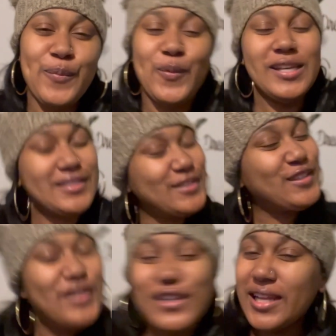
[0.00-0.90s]
what's
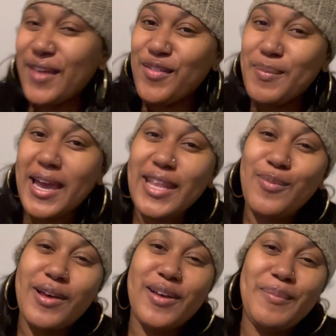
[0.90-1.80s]
good everybody
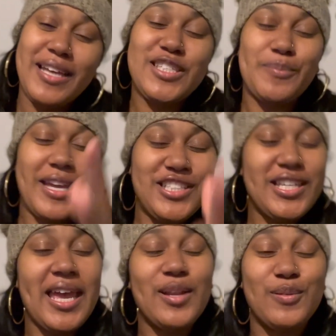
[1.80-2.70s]
welcome back to my
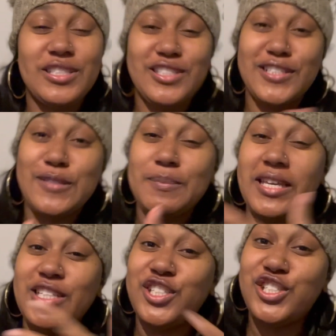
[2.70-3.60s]
channel it's just
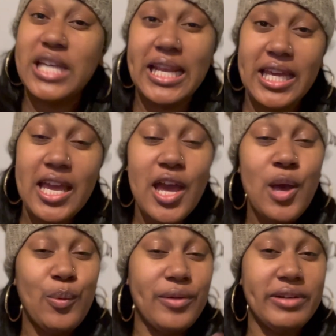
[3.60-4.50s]
me jenny
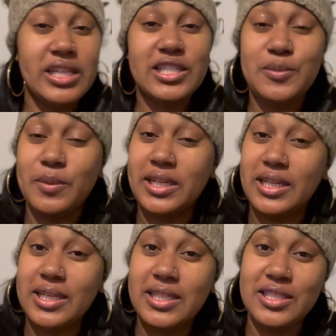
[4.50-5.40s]
where it is what it
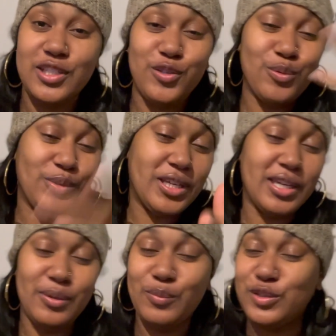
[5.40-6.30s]
is and you
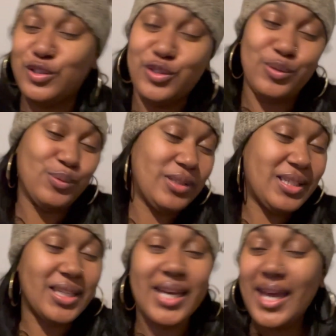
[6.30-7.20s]
get what you
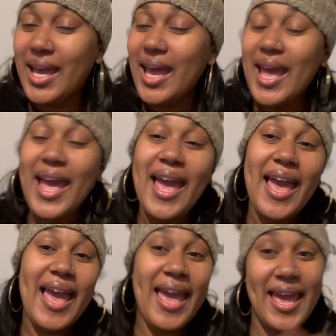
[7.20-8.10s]
get
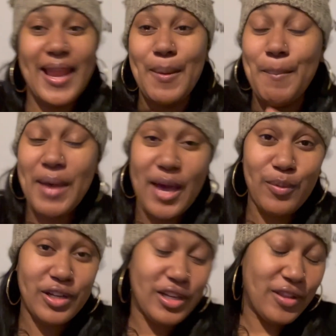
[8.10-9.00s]
and i'm back with
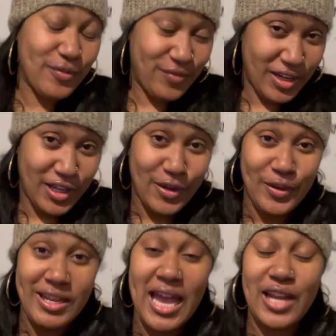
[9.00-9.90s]
another video
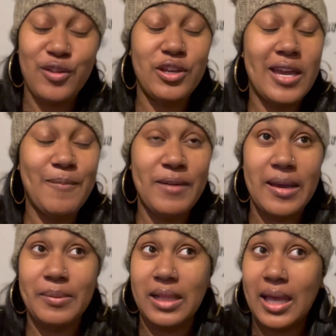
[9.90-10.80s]
now i know you're
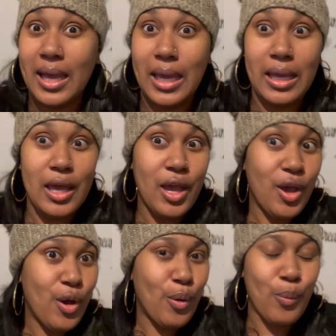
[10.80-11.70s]
probably like
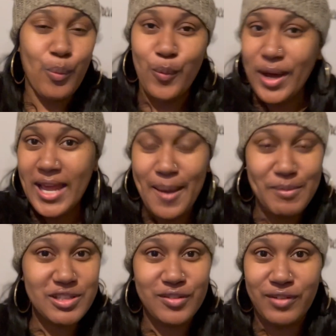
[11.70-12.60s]
what
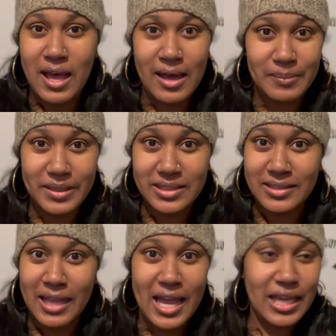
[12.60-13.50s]
happened to vlogmas
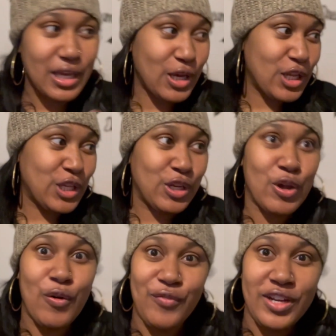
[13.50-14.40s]
like
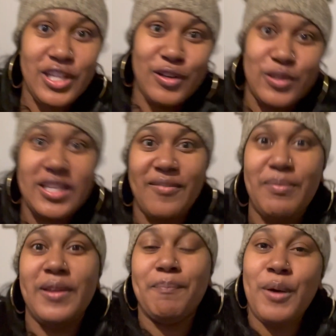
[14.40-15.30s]
no videos have
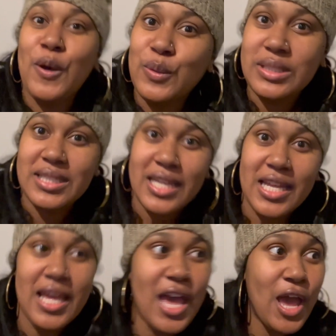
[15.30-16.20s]
been
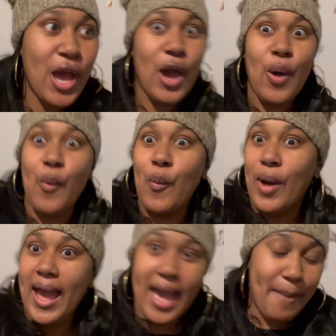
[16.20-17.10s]
posted
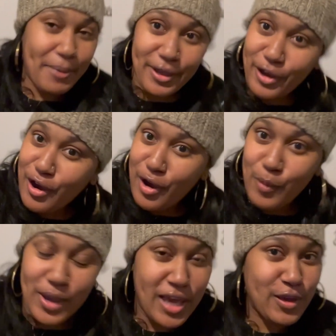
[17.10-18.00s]
what happened girl
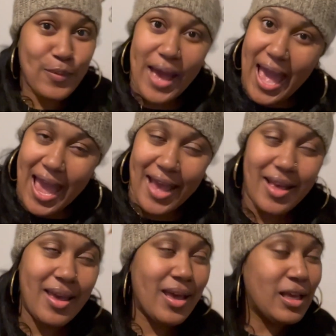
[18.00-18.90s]
where you at
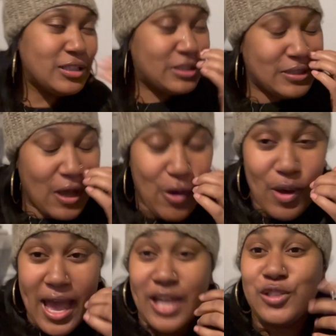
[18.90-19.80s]
so
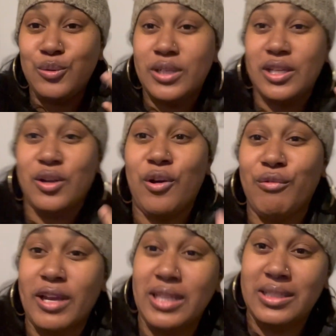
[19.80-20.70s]
as you can
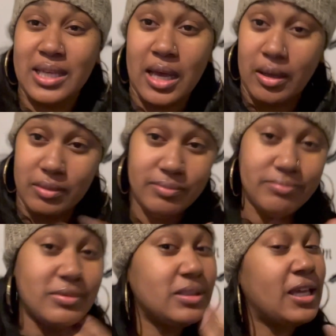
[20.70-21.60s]
already tell
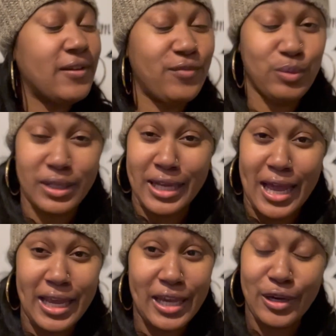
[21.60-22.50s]
if you cannot
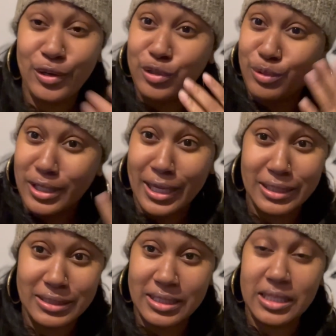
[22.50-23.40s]
hear you cannot
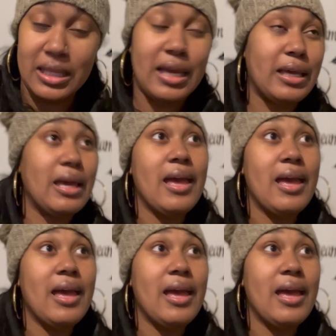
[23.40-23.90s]
see like